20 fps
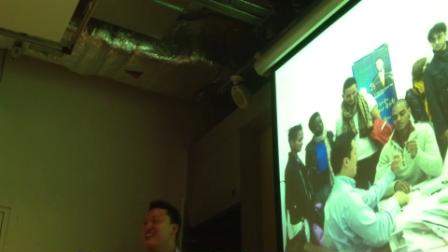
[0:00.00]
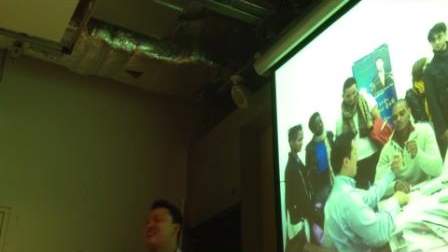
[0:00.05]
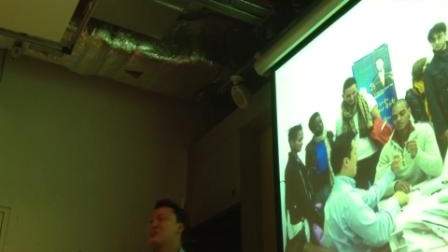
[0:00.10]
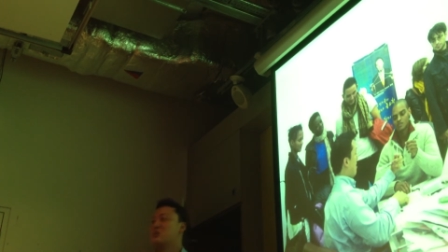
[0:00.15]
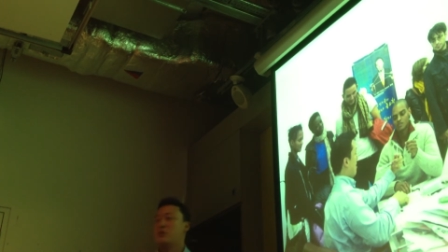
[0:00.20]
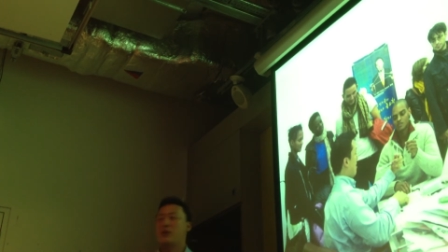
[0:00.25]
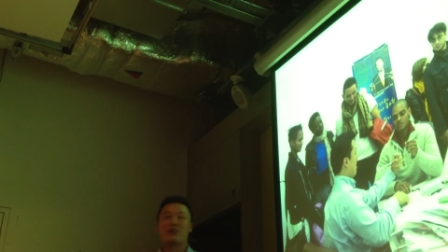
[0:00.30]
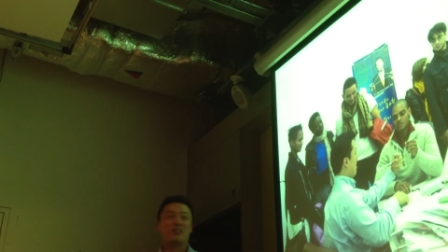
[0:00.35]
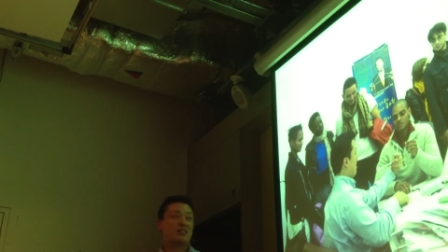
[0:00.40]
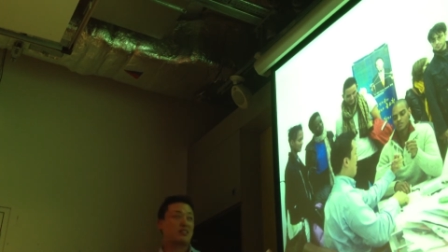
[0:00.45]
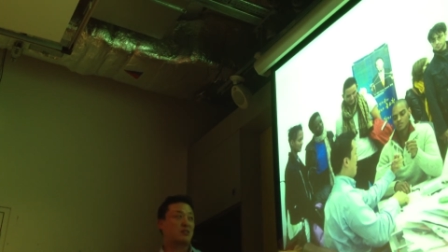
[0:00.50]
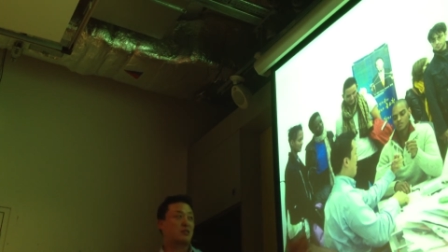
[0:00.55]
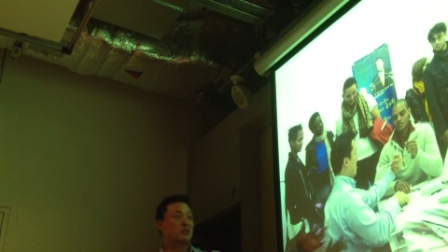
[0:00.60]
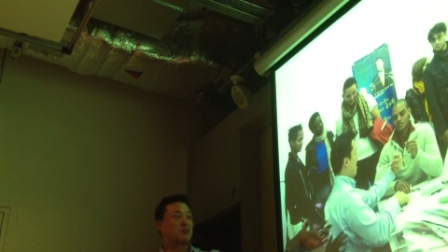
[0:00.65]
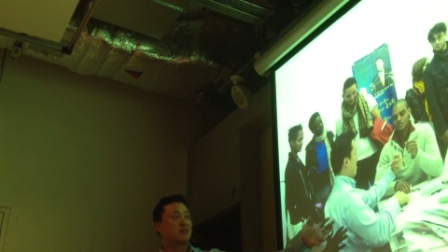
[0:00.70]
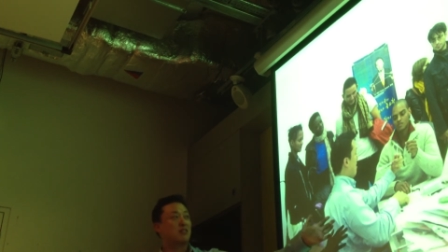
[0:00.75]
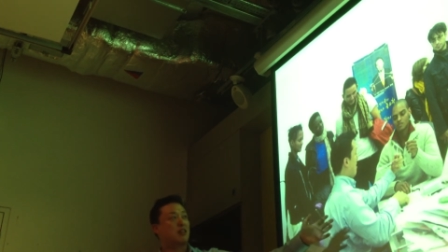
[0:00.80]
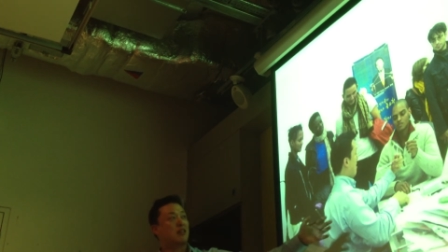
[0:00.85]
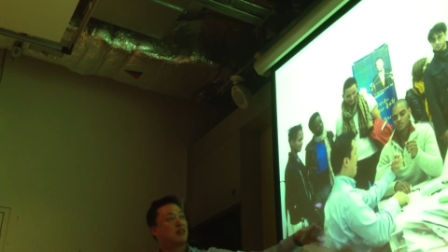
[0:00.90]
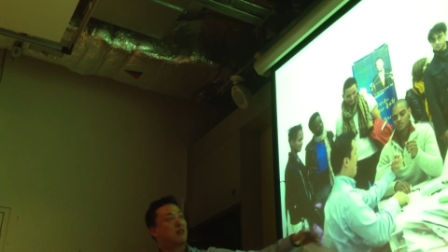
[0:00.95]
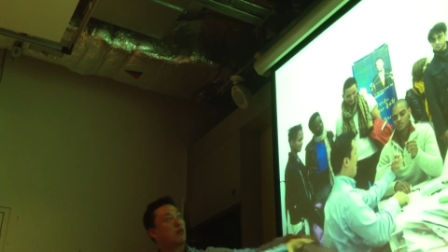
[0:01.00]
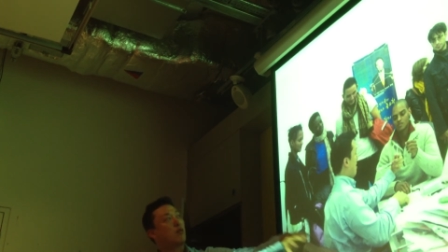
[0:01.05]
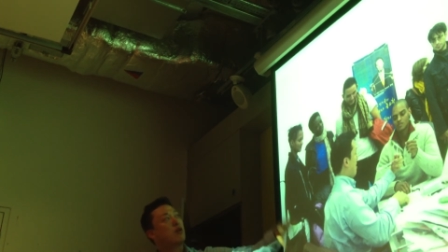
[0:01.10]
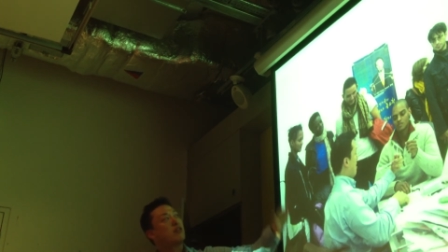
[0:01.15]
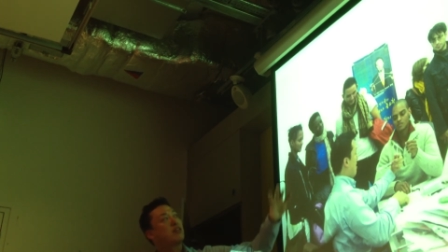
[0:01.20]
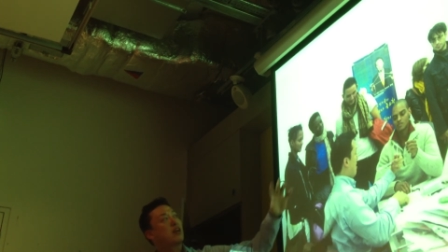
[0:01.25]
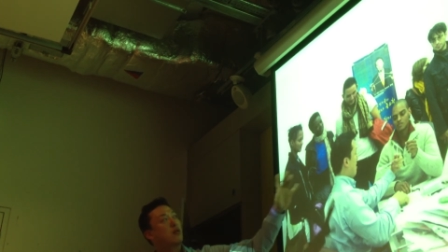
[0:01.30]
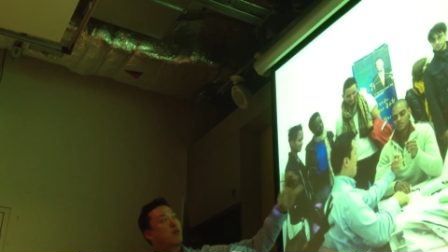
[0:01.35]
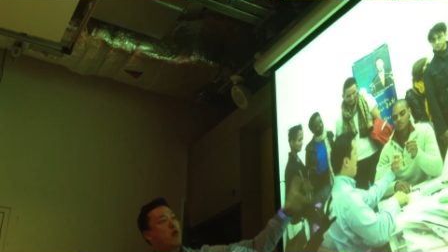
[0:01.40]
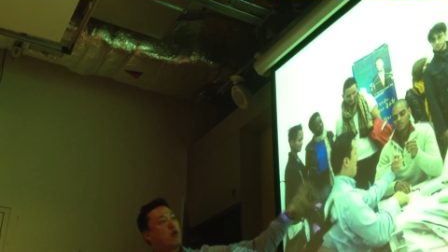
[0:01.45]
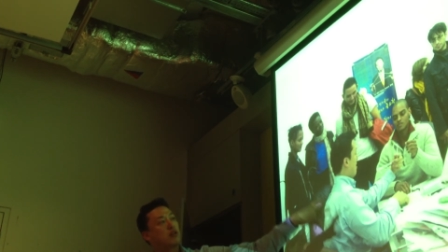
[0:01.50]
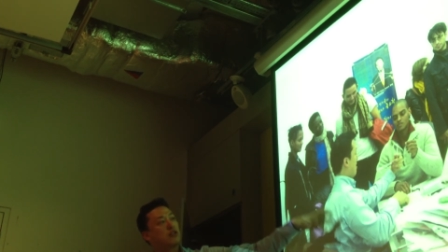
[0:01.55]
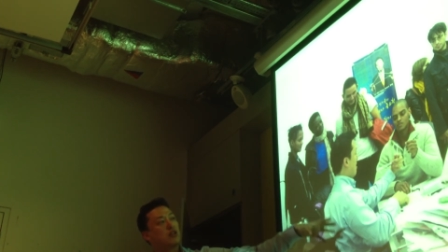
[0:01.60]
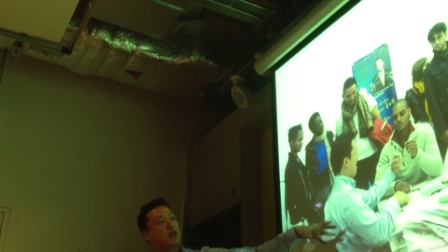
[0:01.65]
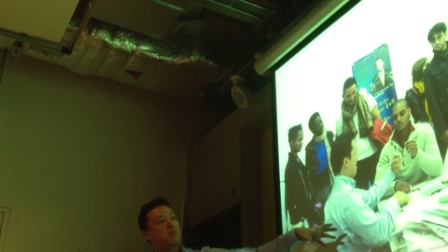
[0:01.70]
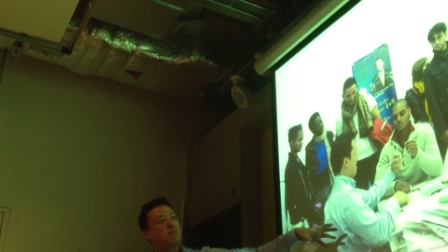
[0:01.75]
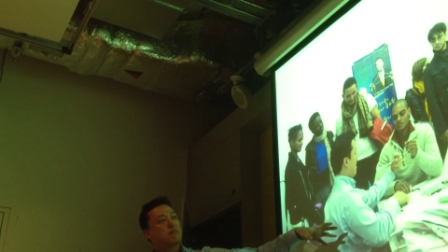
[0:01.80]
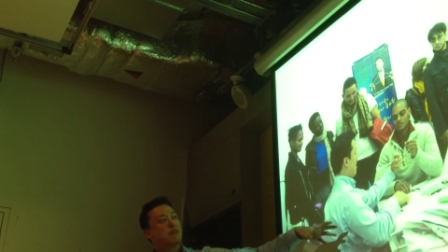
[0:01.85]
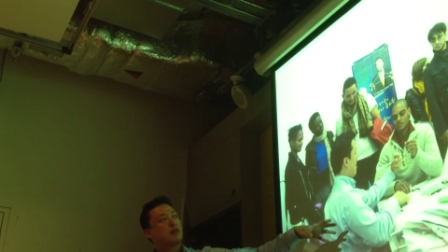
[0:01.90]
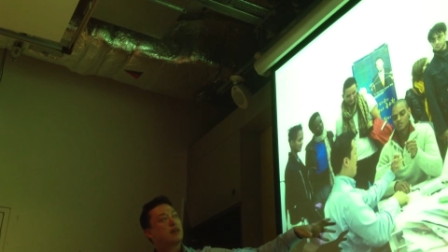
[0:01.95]
So I did like one-day
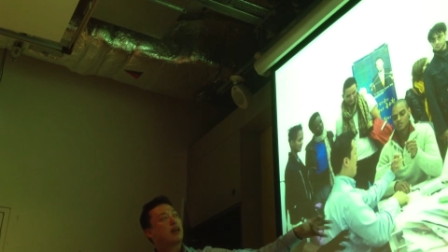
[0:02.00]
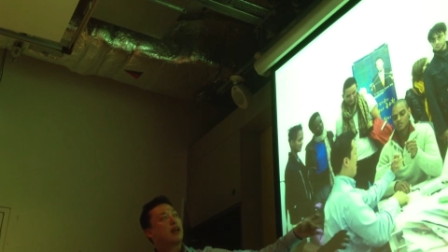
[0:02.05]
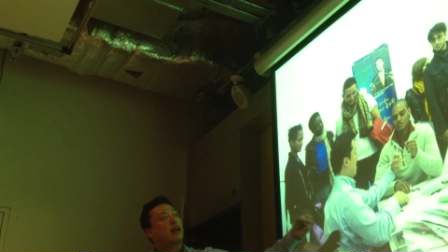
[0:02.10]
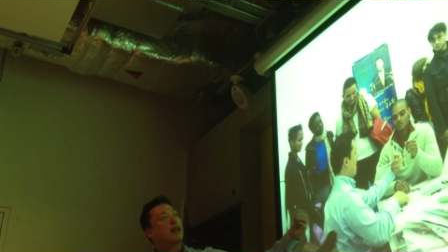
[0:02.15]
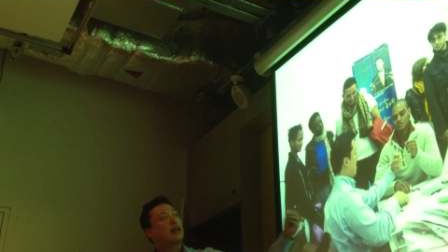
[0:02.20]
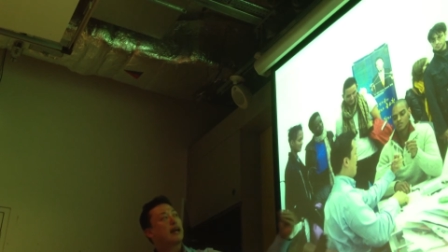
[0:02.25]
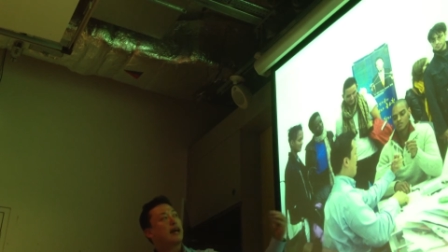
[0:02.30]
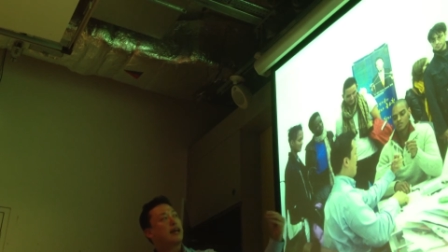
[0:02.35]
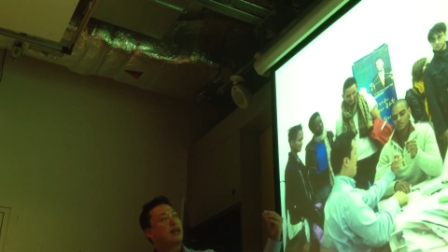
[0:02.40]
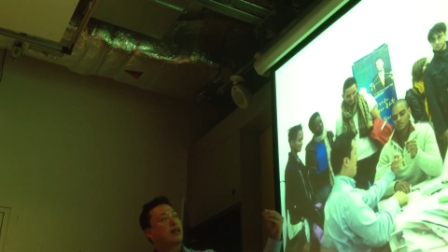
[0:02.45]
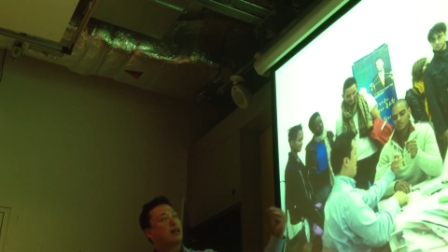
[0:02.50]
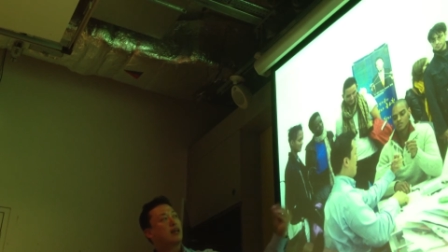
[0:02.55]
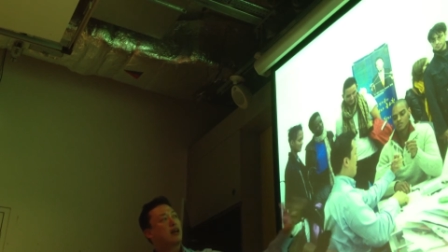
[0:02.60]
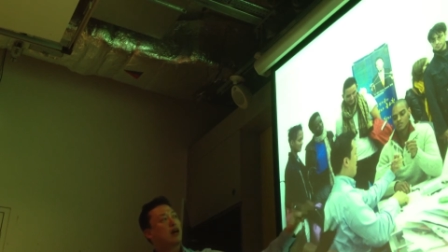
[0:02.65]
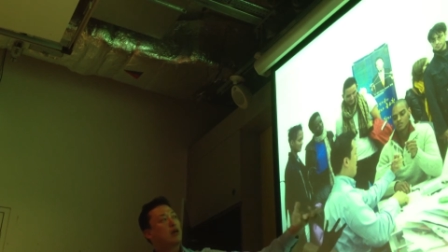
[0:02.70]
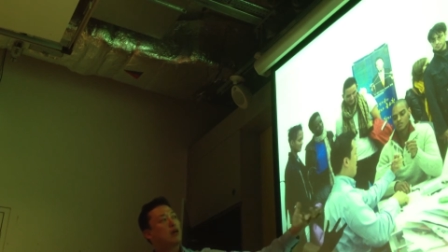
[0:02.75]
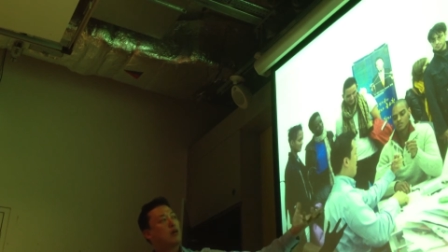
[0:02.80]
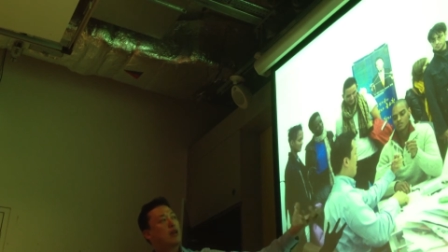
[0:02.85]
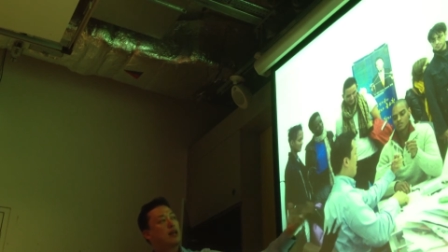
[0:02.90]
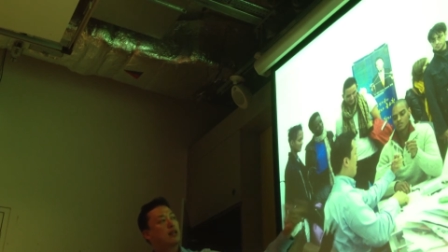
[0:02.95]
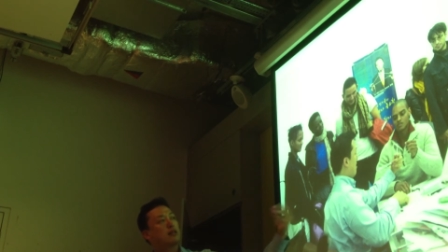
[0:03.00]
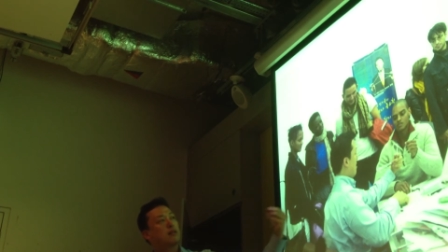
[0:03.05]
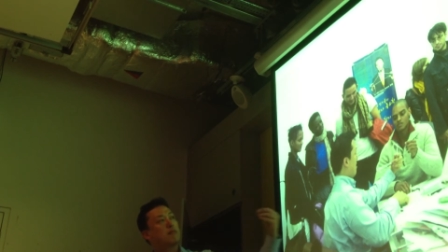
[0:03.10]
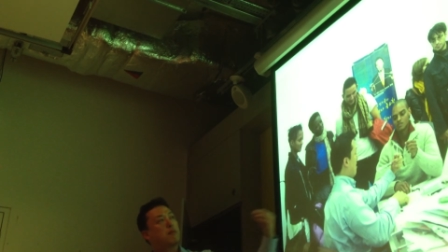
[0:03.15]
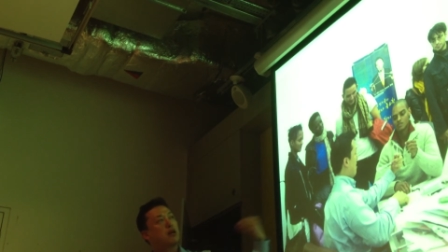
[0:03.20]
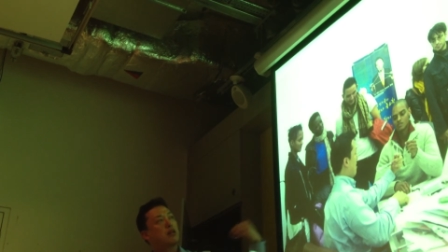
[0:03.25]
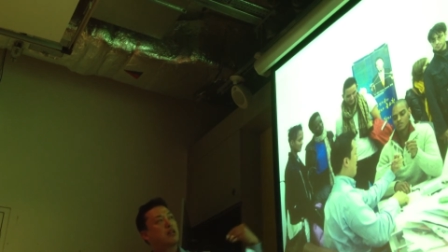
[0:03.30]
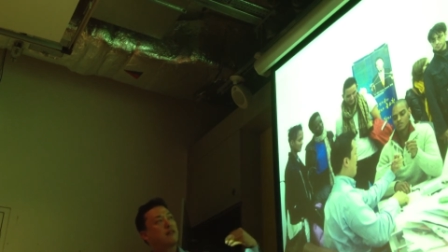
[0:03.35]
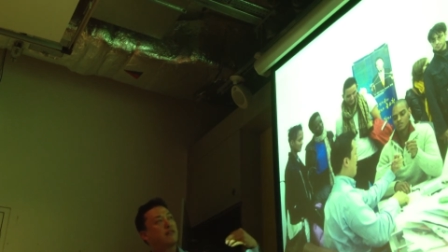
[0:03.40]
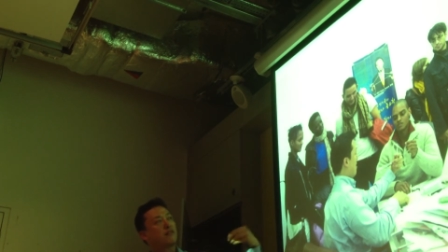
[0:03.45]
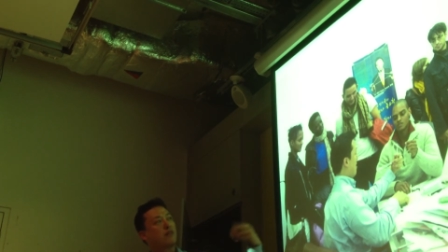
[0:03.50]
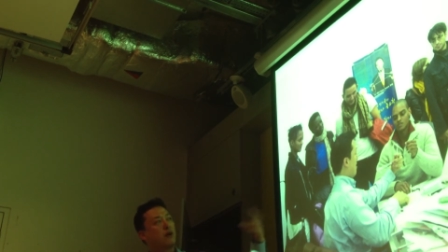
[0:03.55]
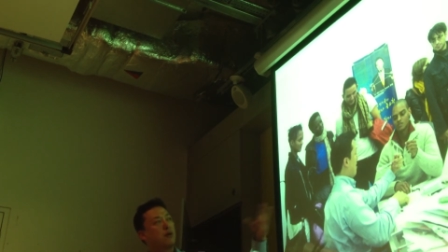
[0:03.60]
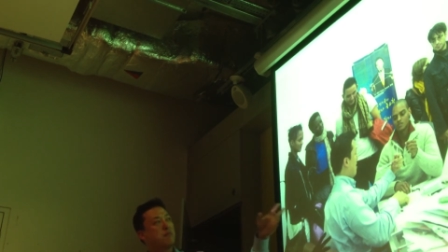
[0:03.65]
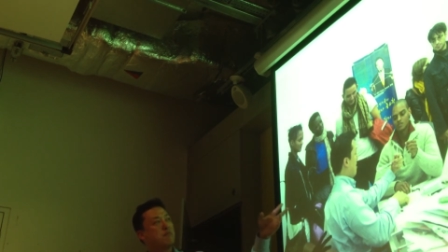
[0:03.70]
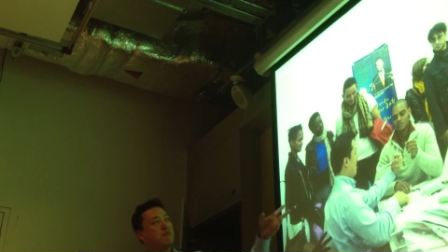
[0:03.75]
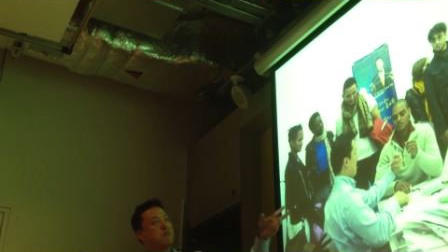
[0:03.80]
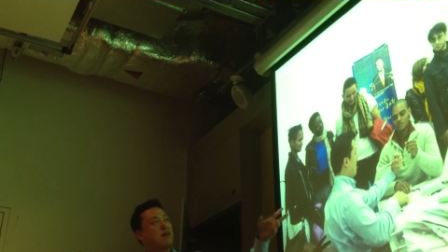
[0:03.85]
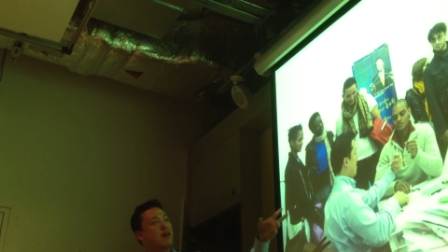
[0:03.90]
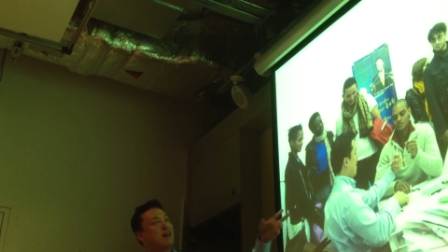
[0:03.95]
workshop, and I collect the money
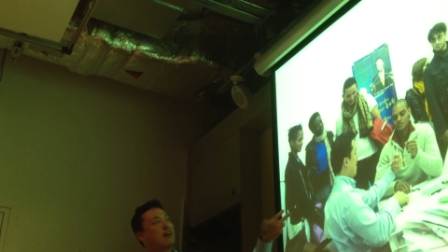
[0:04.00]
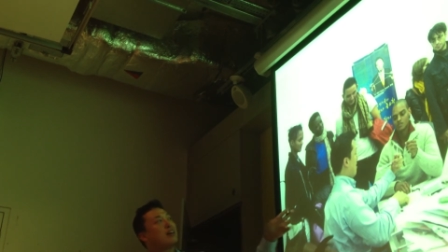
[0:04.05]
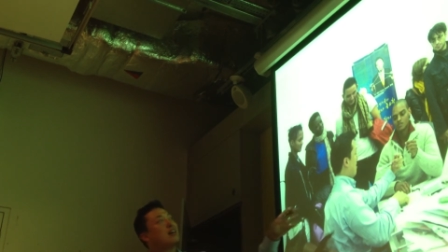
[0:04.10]
from